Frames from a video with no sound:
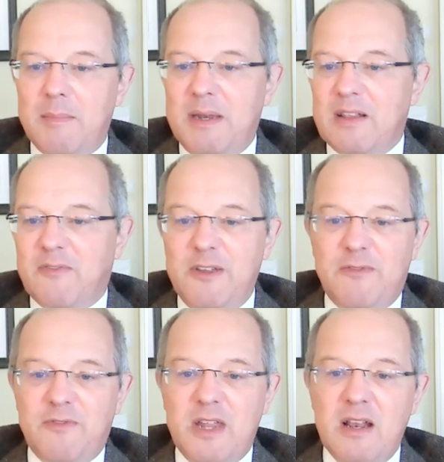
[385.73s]
I mean, it's
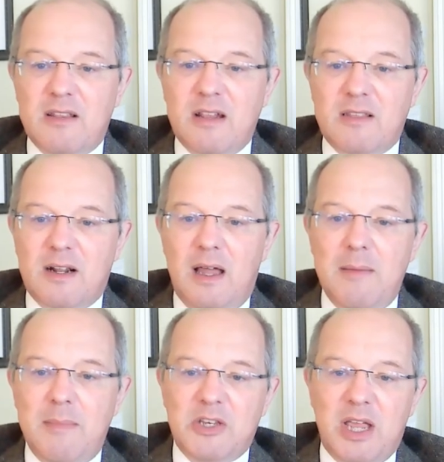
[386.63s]
15 since the
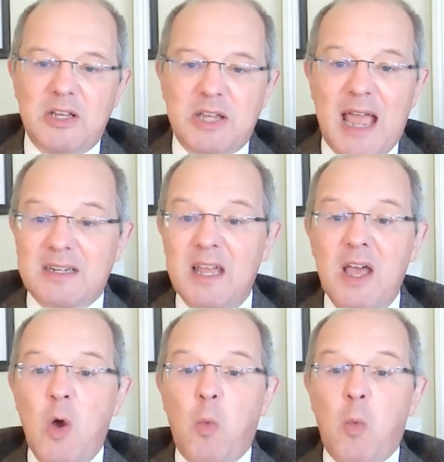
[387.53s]
Climate Change Act.